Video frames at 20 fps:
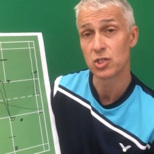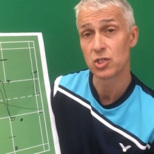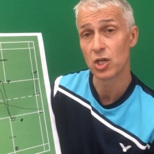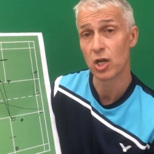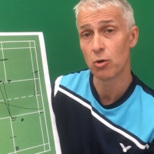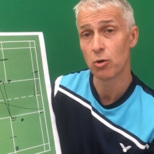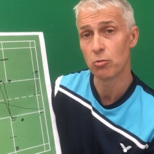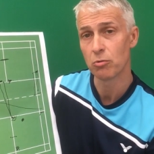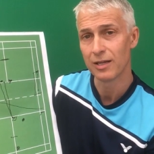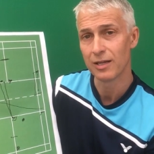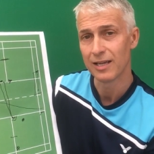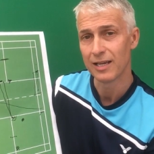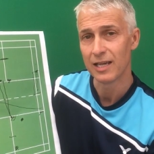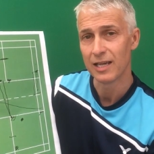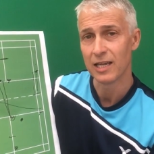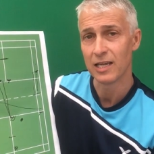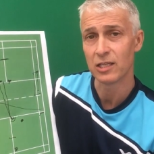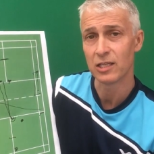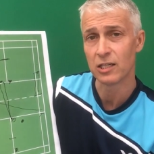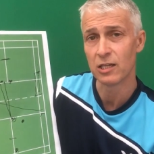So
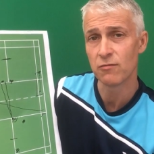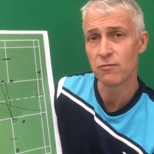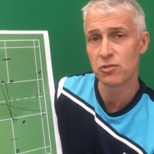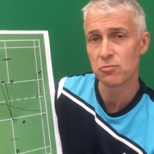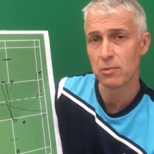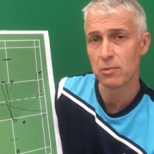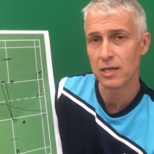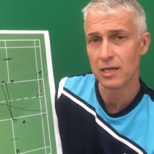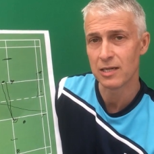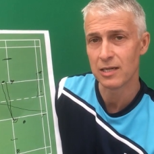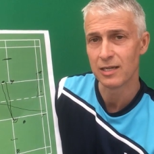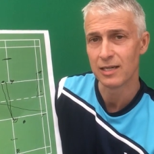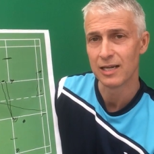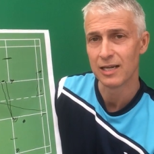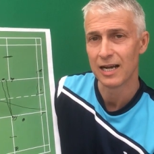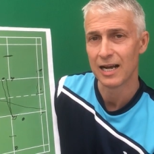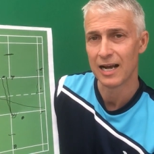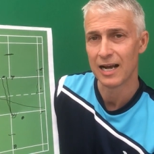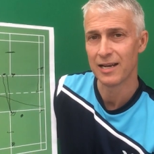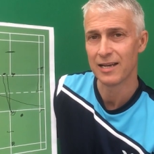it gives me
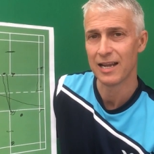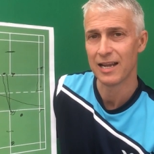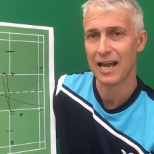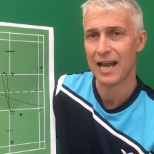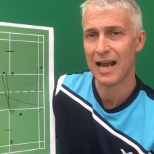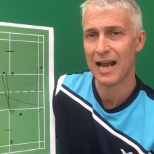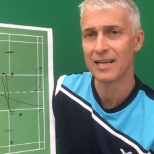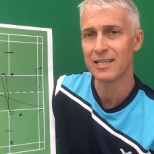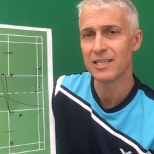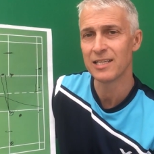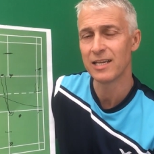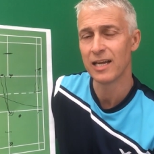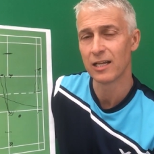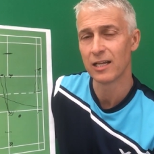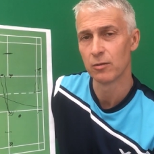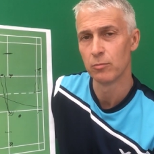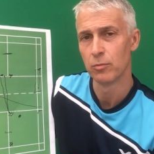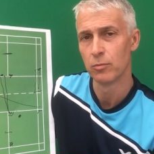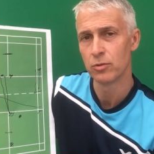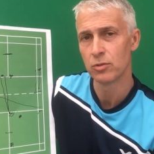an added
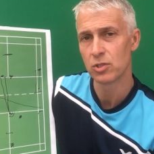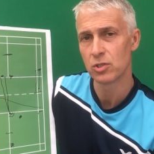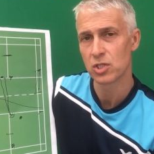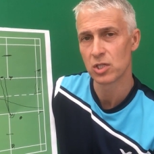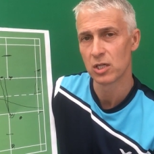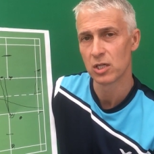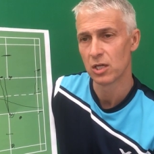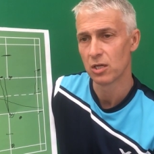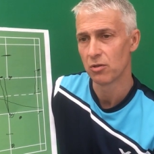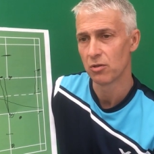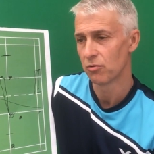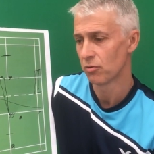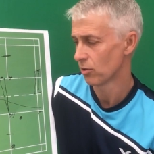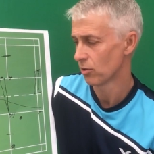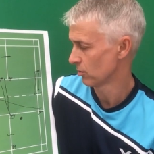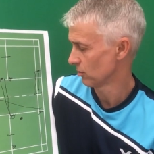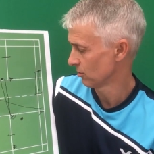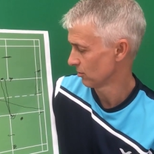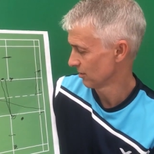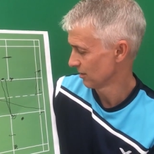element
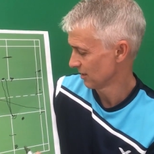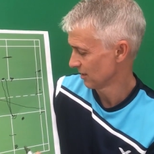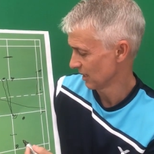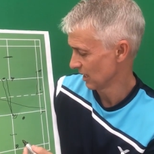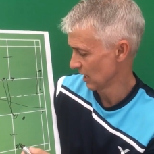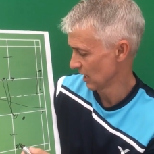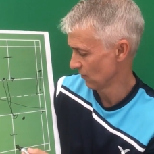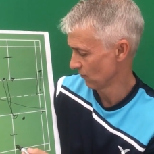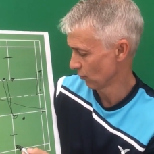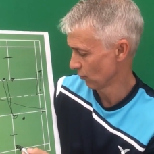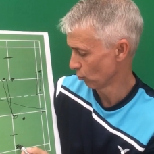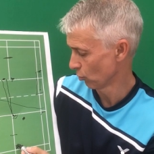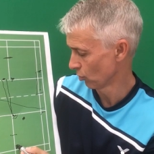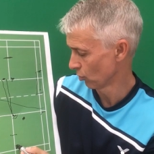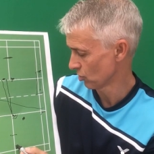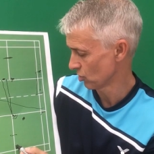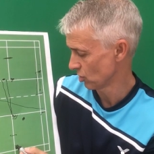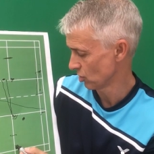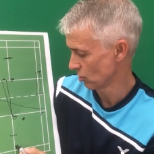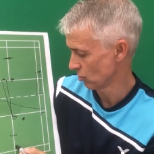that if I
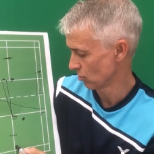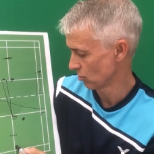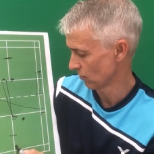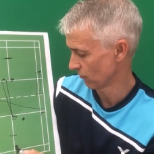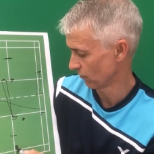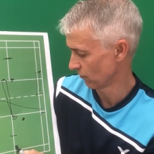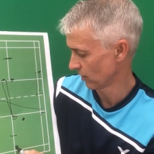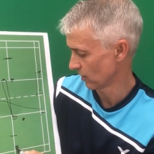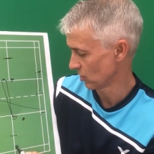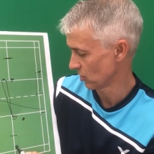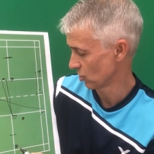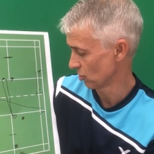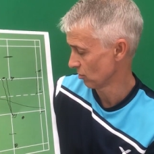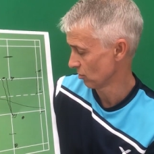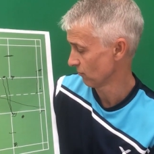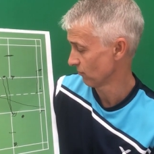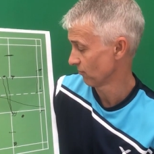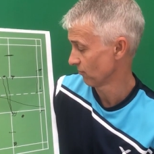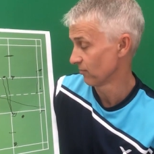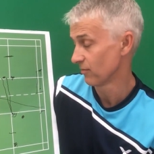want to use a flick
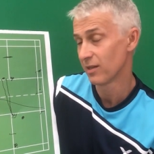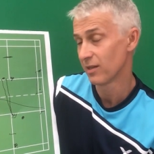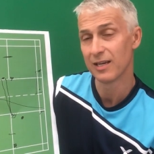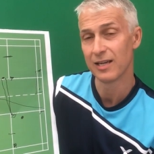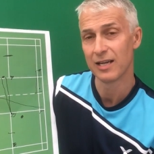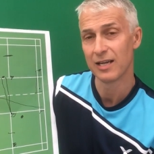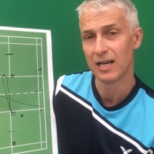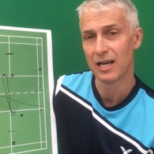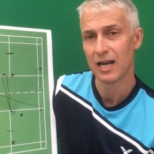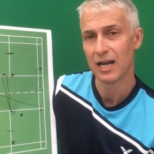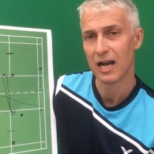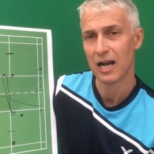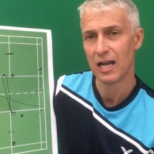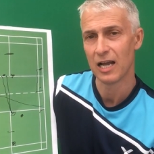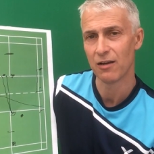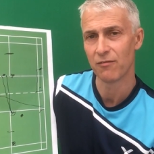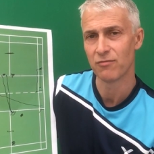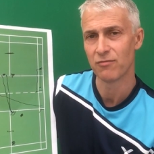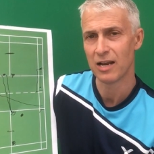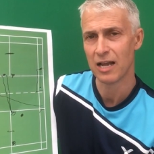serve,
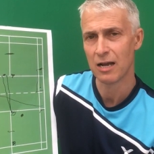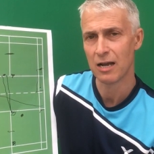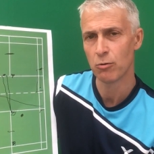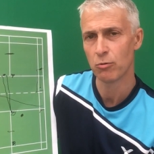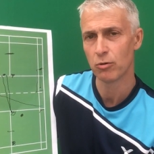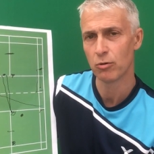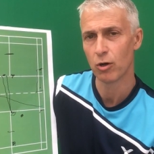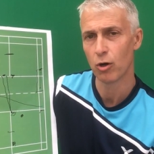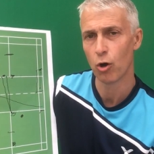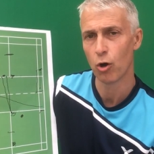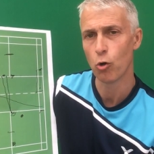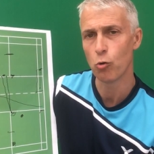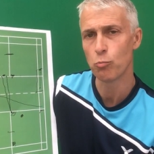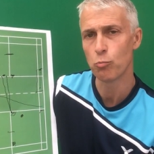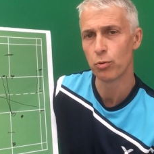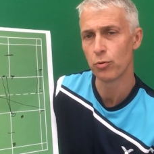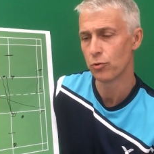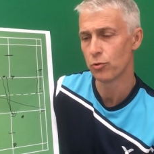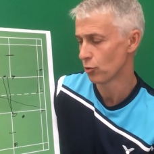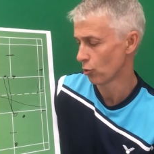I have now
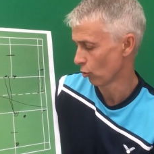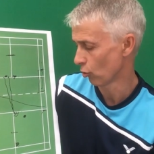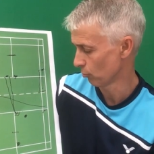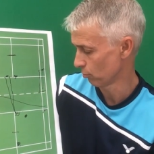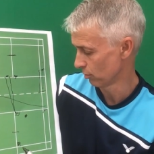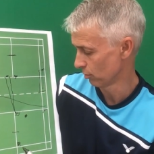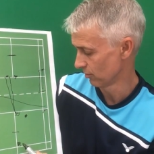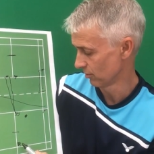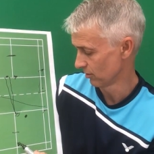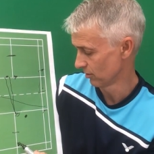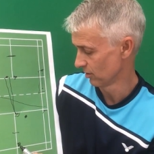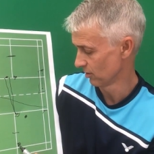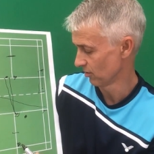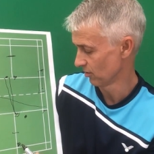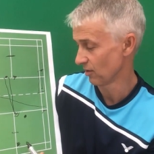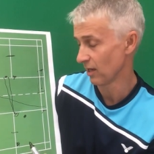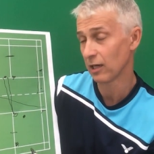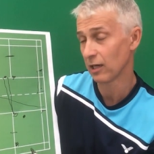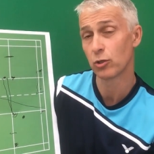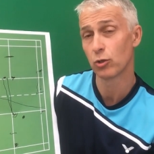opened up
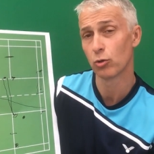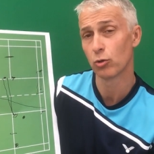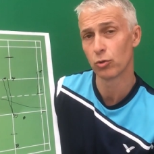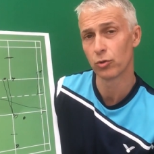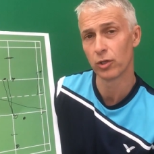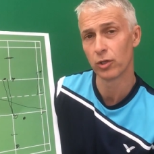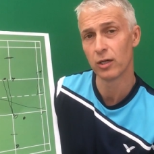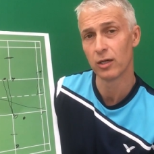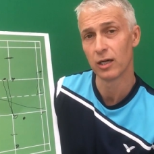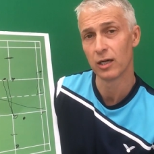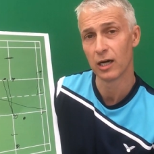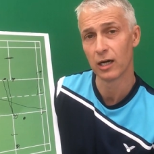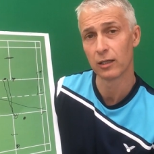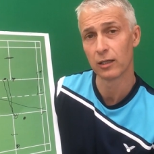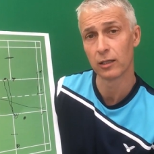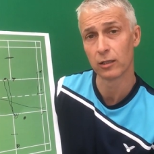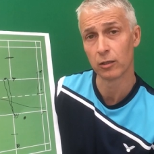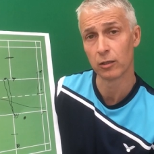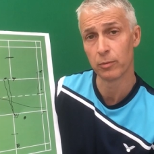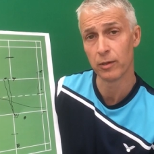that corner
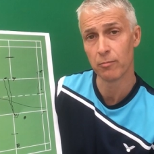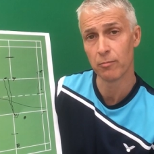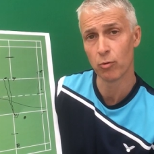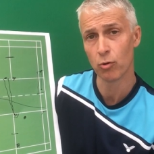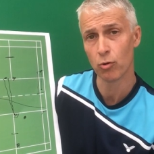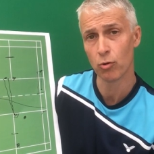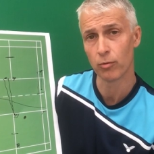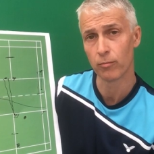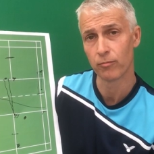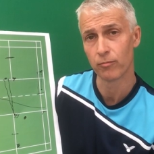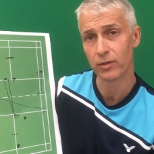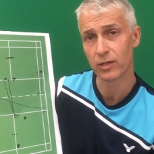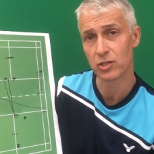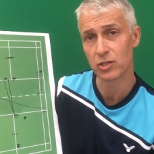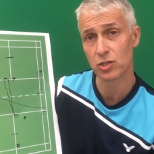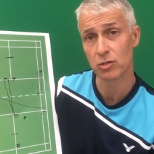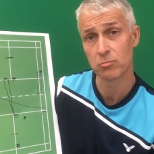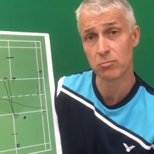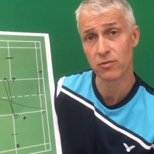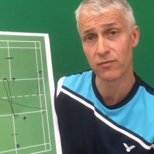a little bit more
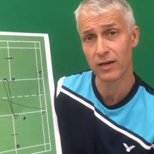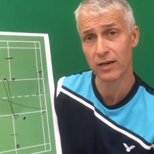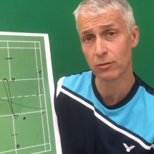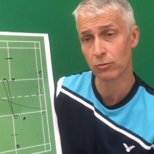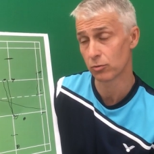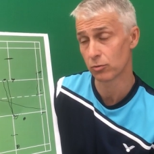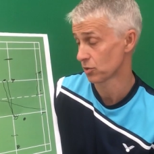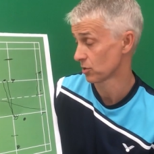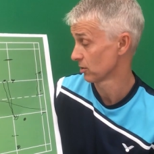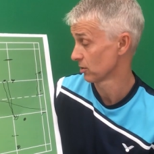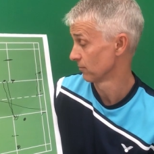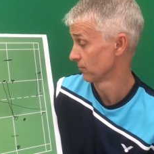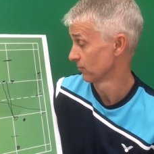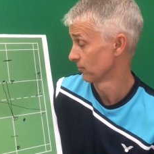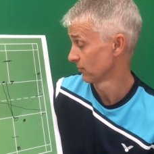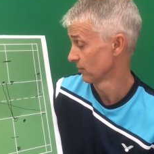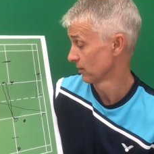in terms of angles.